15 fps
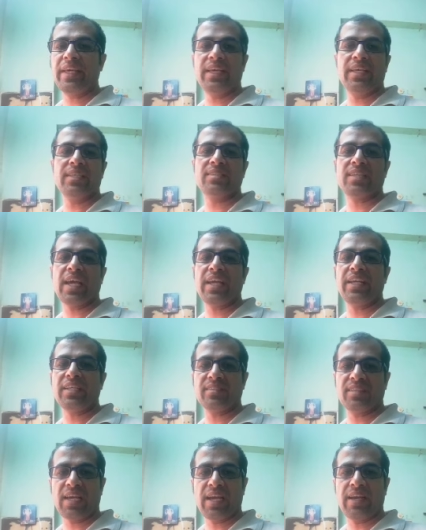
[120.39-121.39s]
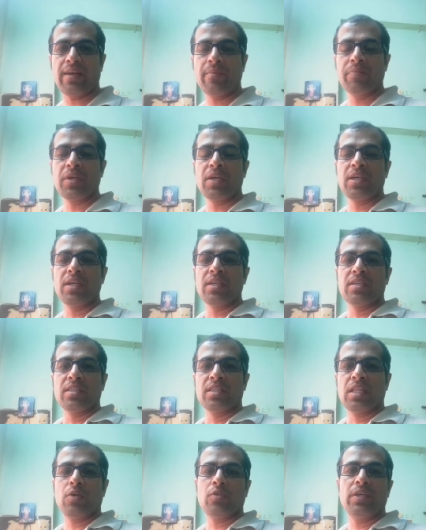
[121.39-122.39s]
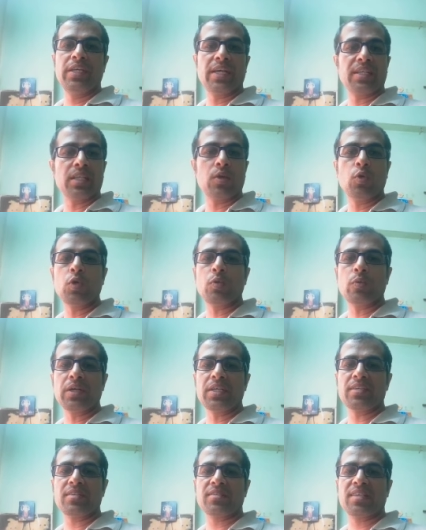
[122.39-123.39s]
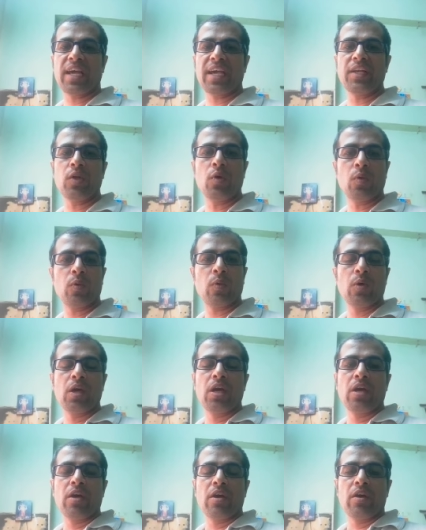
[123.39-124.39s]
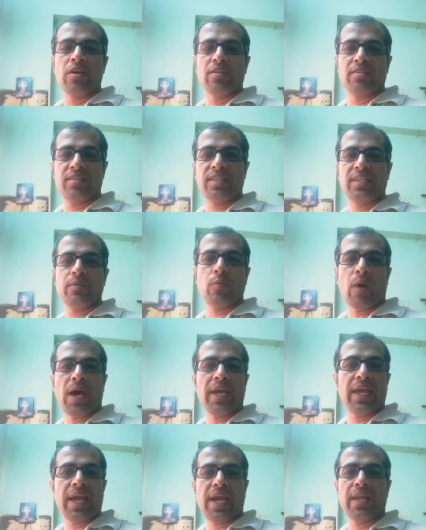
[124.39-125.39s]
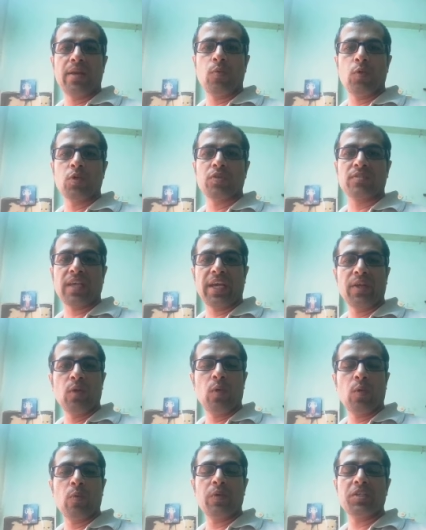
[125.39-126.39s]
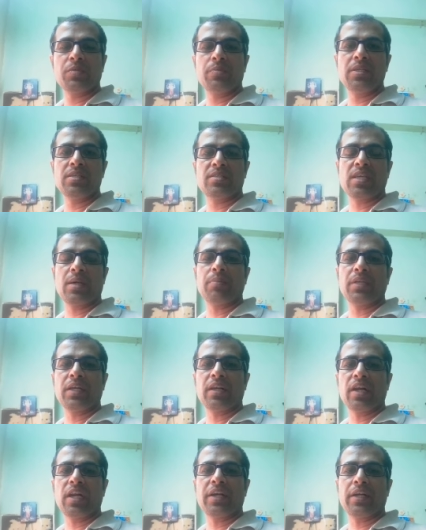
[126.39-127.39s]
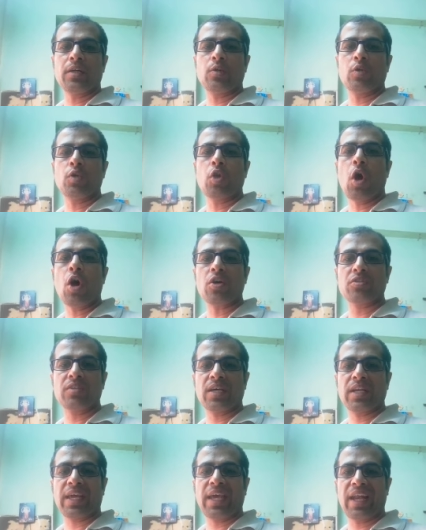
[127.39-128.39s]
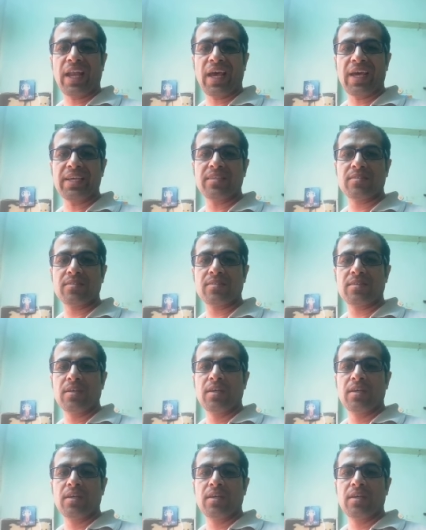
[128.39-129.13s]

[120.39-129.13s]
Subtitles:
cynicide. Now here the root word is cyno, C-Y-N-O, cyno, which means something related to dogs or canines.